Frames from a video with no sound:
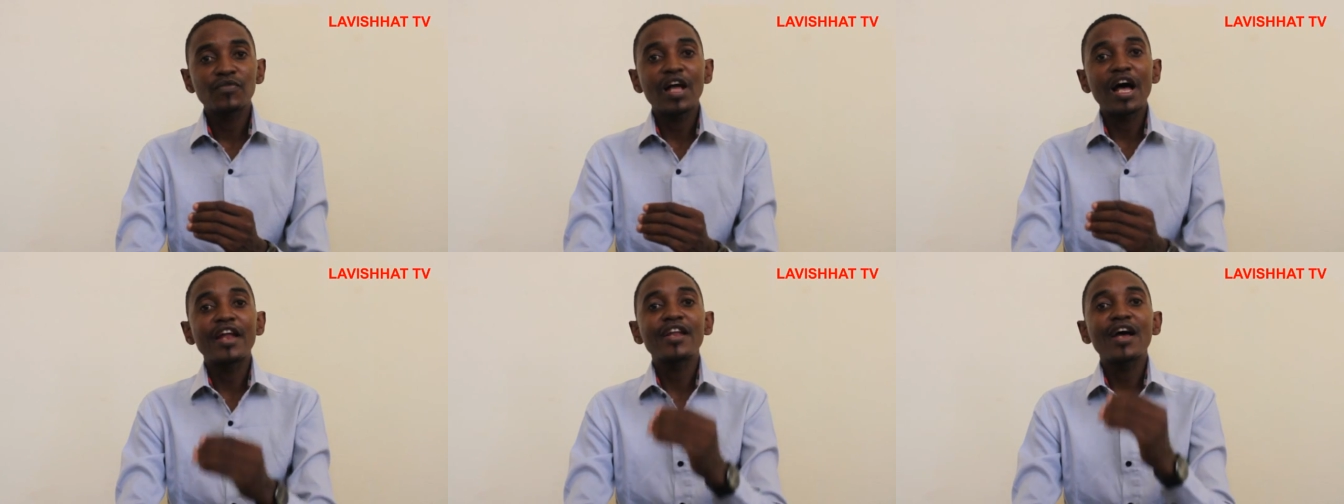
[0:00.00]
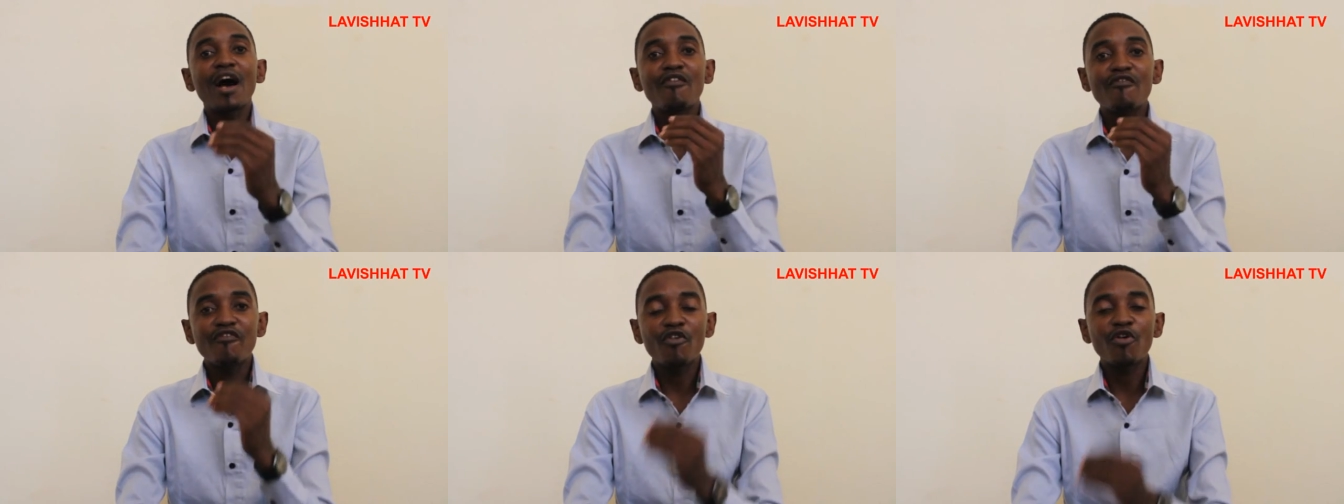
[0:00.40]
and
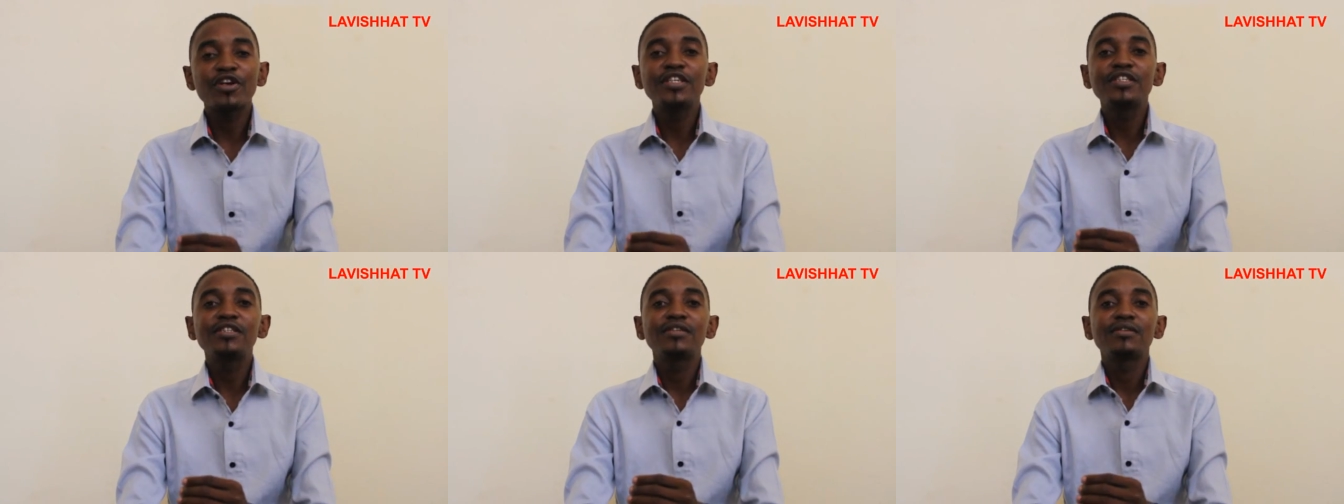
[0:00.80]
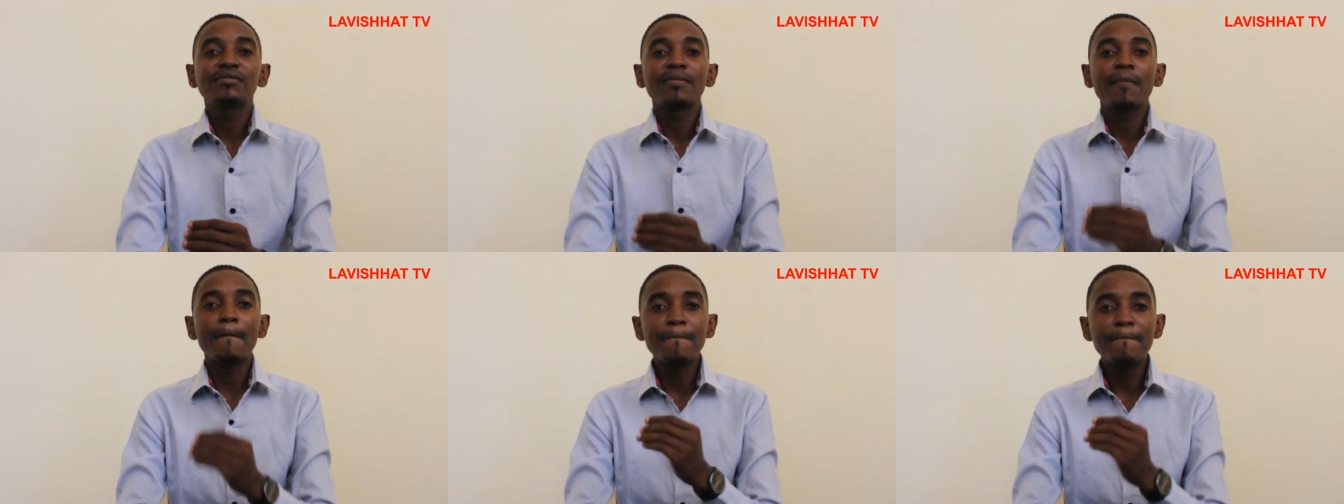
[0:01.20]
avoid
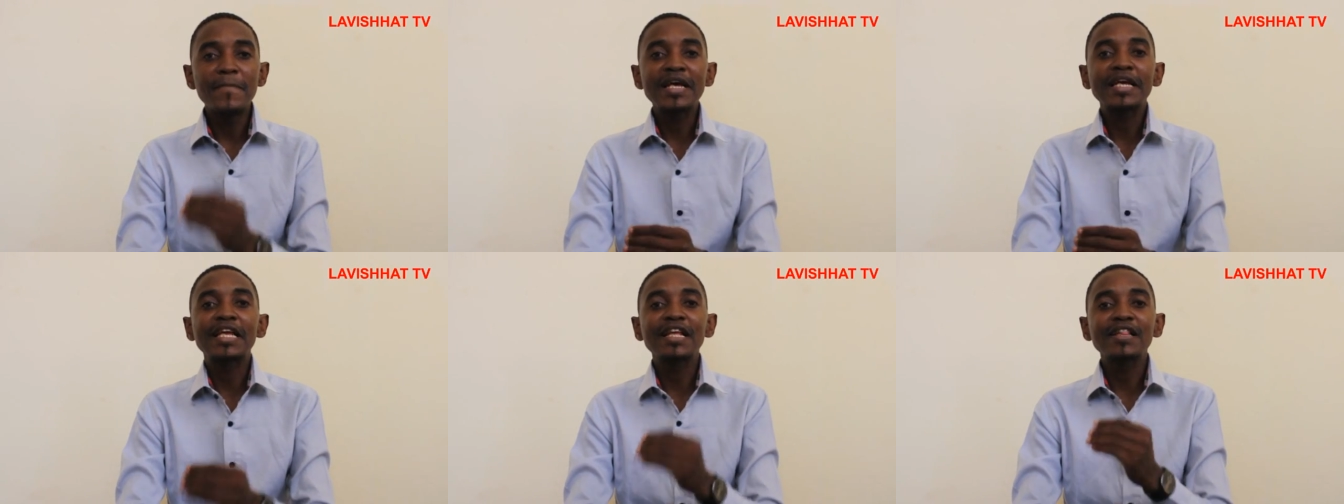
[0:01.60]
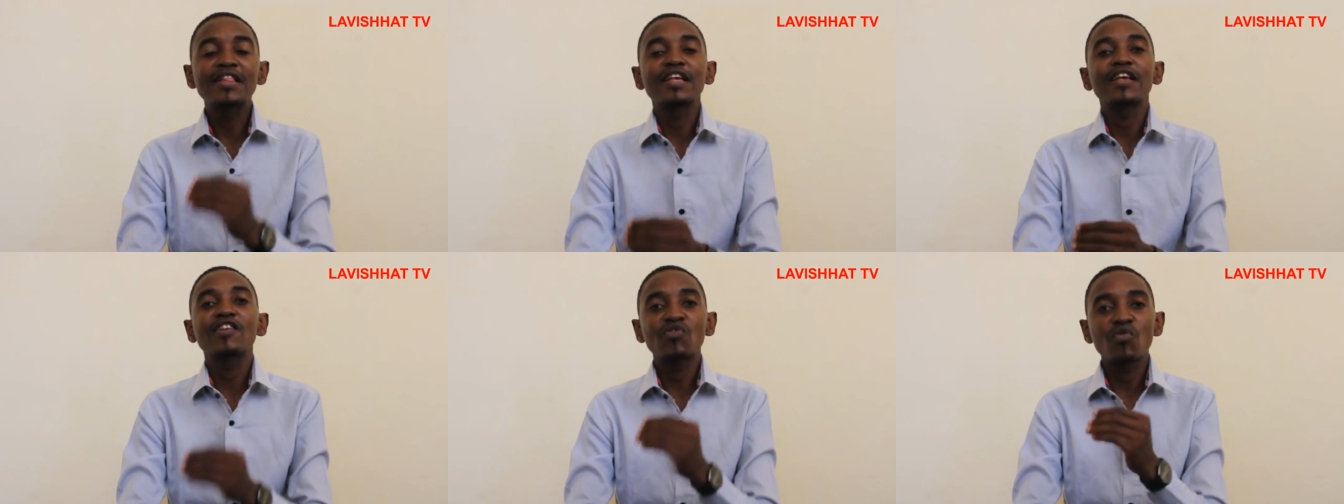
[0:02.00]
making
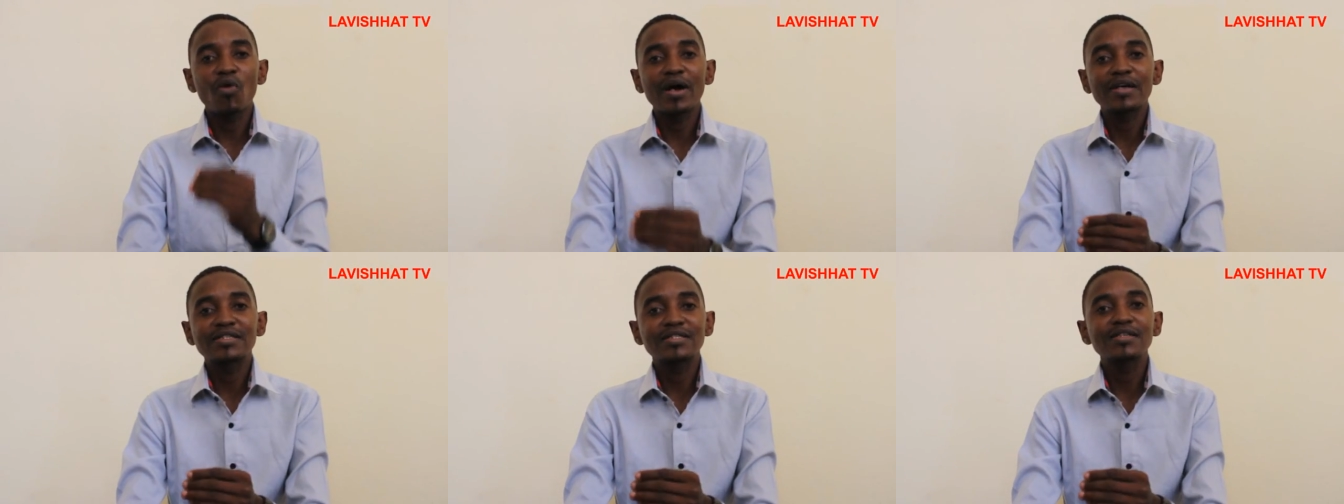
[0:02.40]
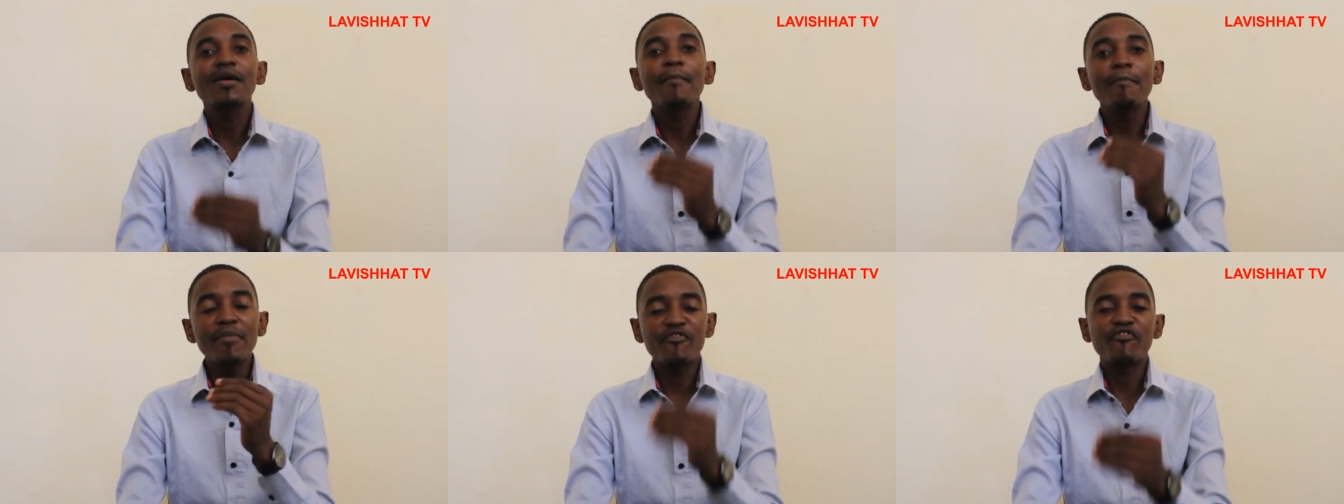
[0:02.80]
things worse
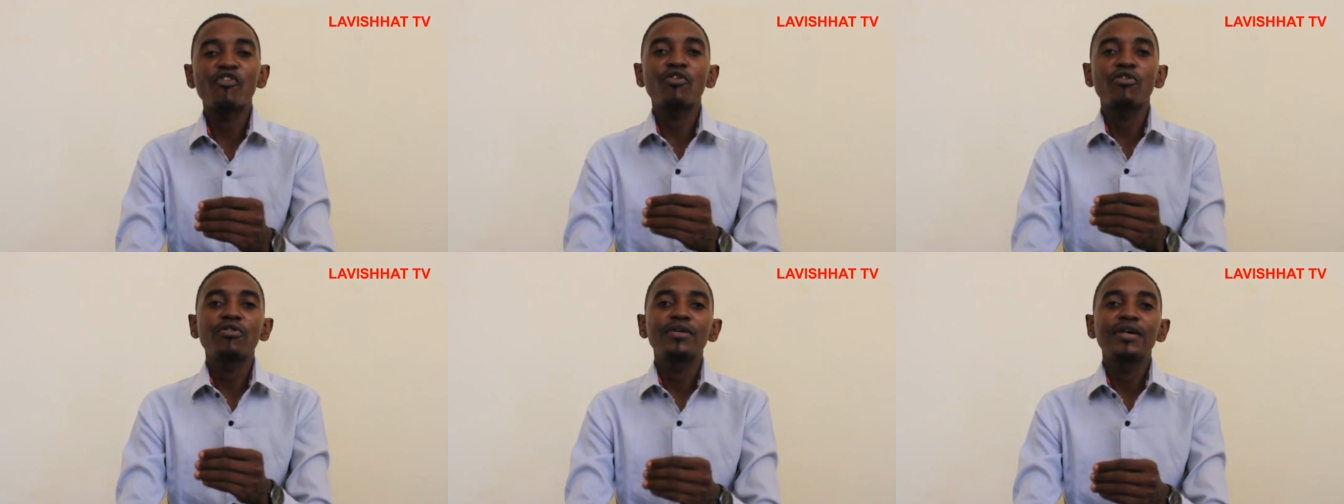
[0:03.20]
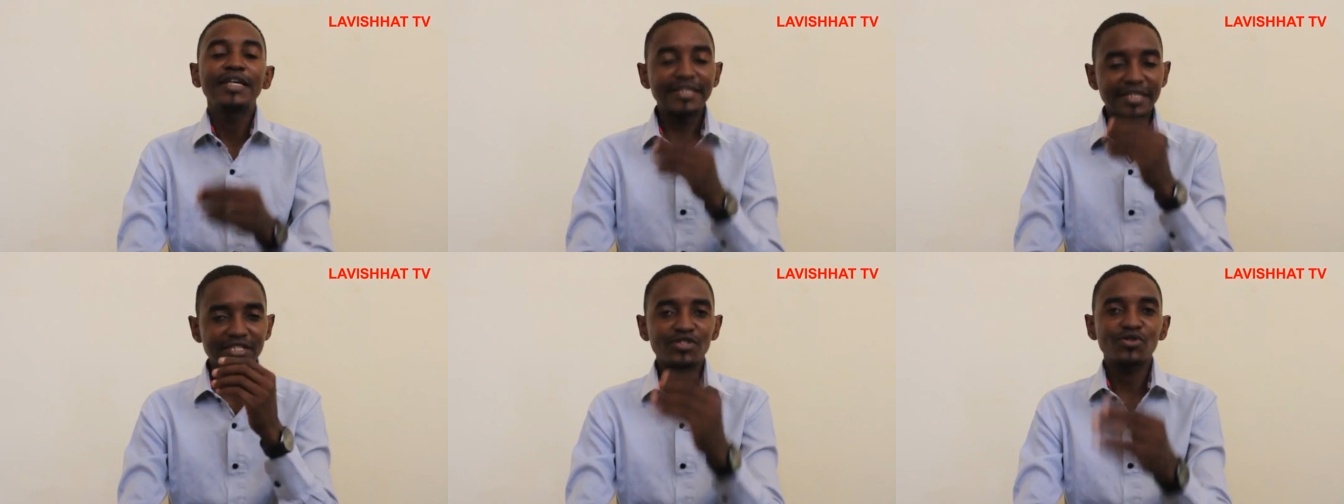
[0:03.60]
before
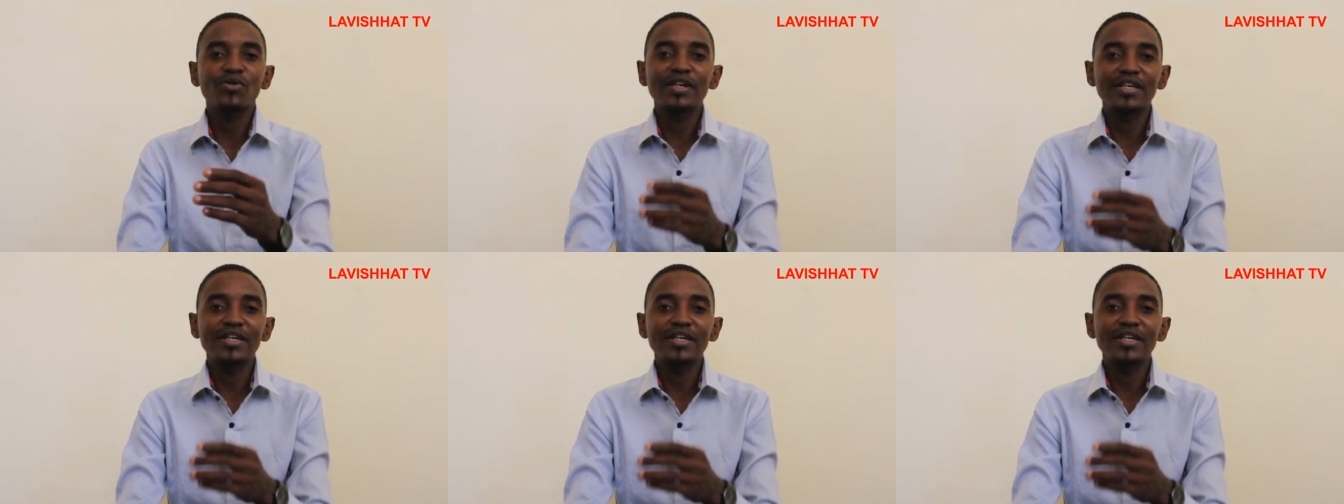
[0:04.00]
it is too